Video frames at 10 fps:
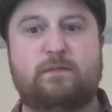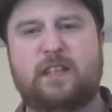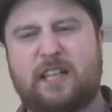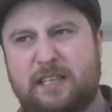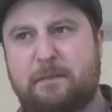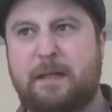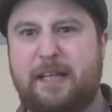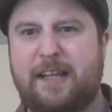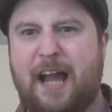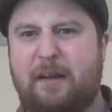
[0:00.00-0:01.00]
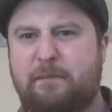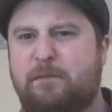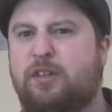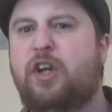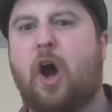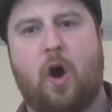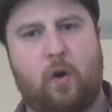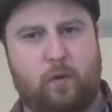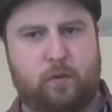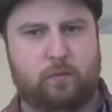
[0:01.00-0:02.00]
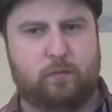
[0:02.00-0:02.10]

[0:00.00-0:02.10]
Does it mean that? No.